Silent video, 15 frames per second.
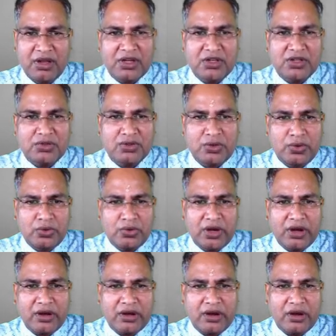So new
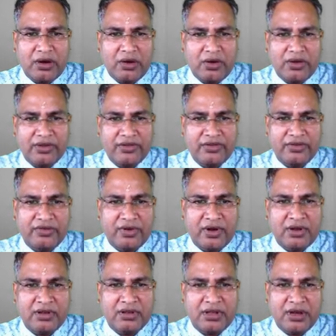created node is
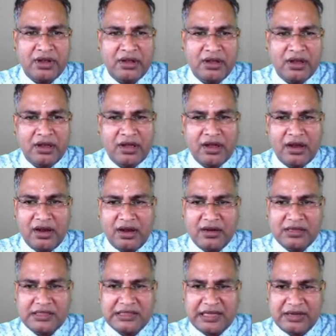1, 3 and
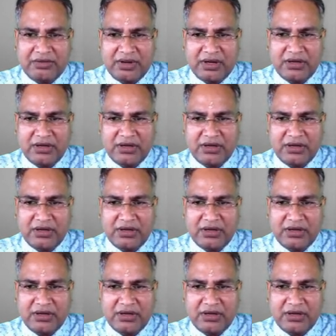7.